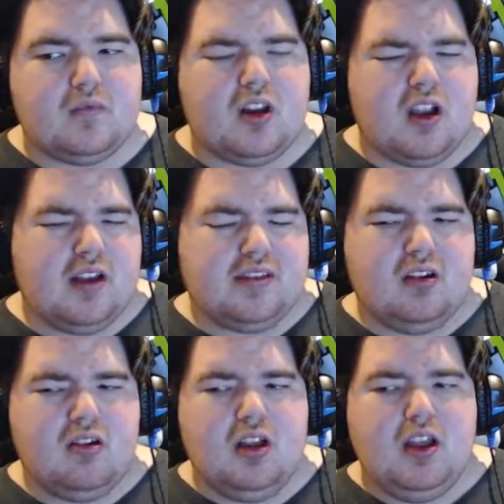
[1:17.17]
Also,
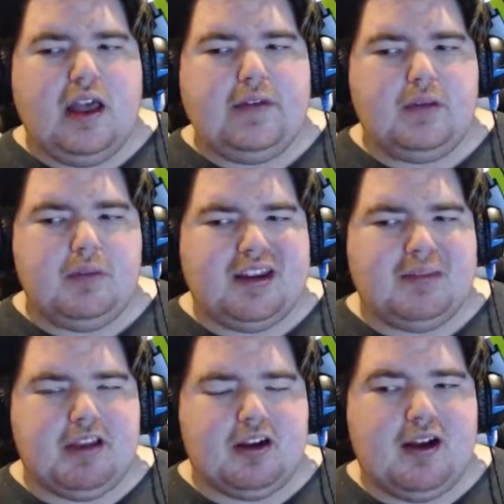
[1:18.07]
I thought building
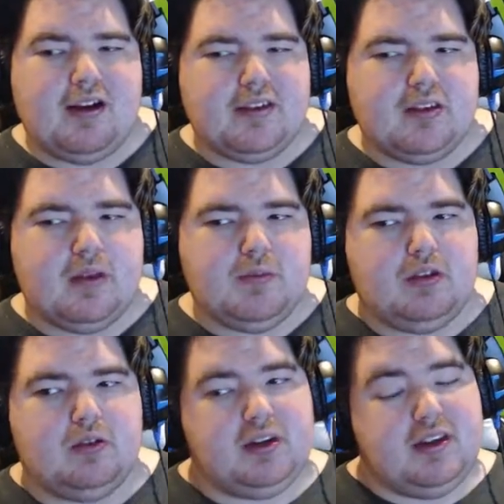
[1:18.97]
bigger houses might be a
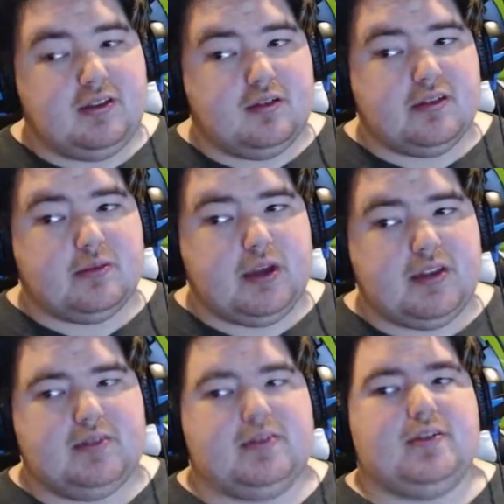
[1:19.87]
little bit easier this way
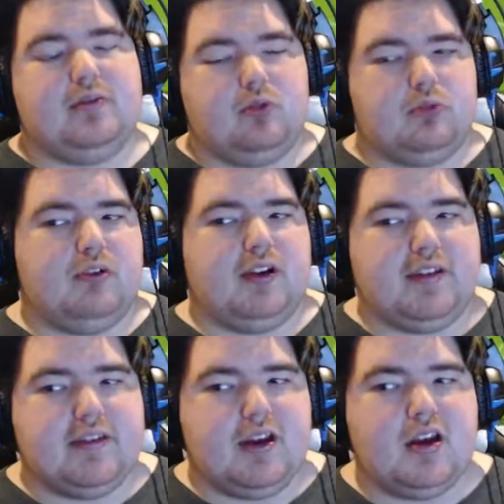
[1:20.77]
since the floor plan is
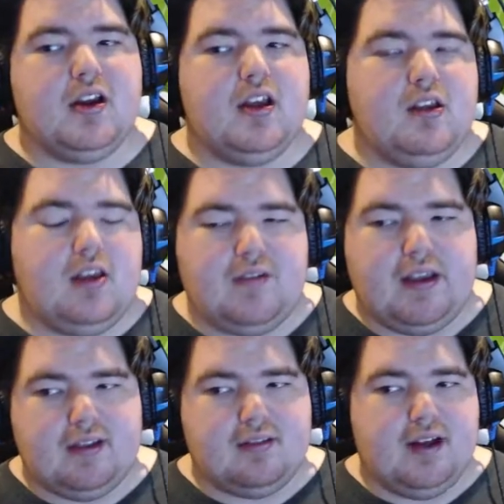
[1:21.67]
there if I
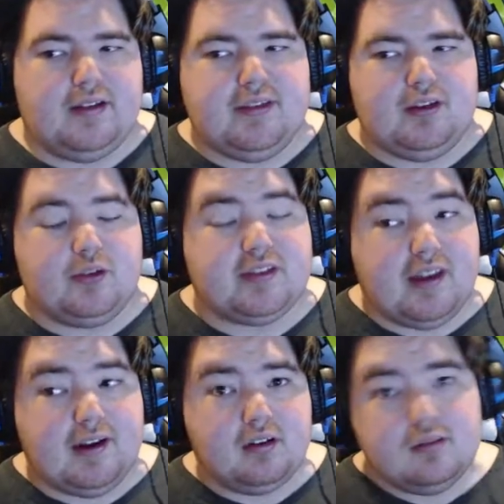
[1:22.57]
get lost and or scared.